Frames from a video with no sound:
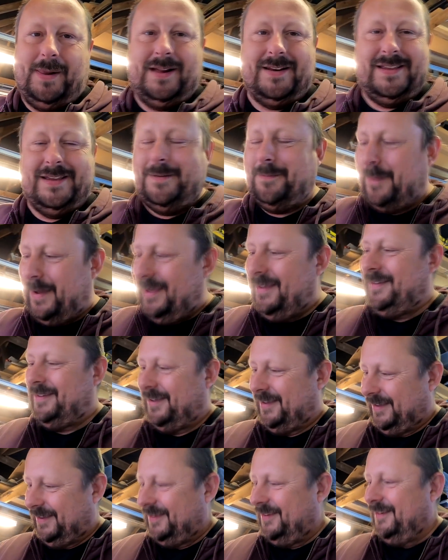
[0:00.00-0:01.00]
bloody
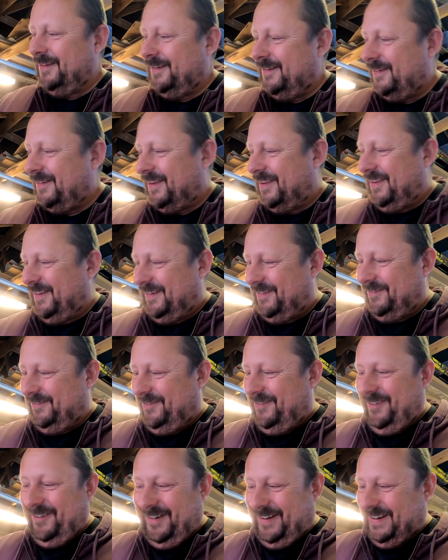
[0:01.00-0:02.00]
amazing.
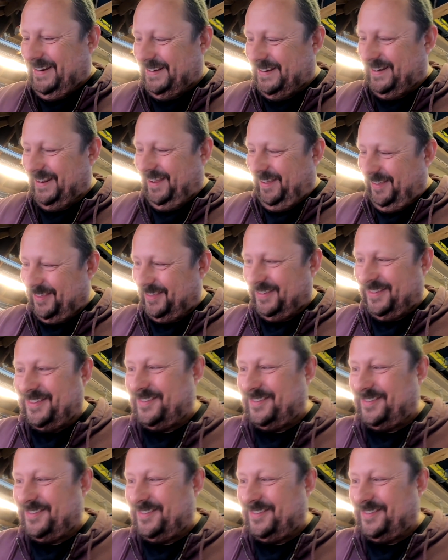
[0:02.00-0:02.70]
It really does.